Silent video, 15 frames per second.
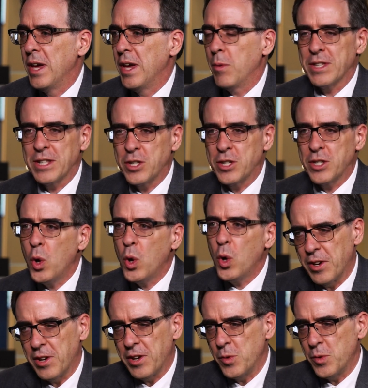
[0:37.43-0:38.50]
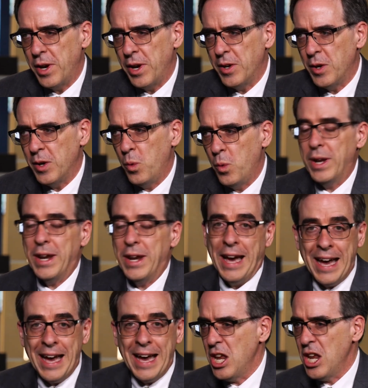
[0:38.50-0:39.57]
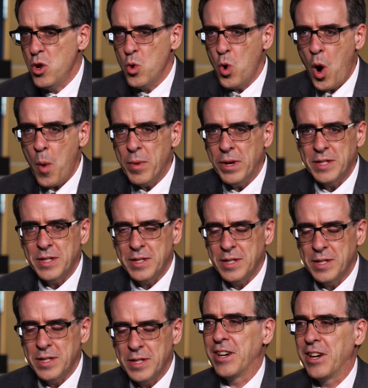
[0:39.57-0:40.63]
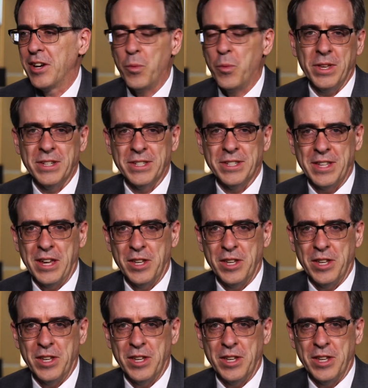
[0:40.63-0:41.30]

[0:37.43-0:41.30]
and independent thinking are the sharpest weapons. Wolfe's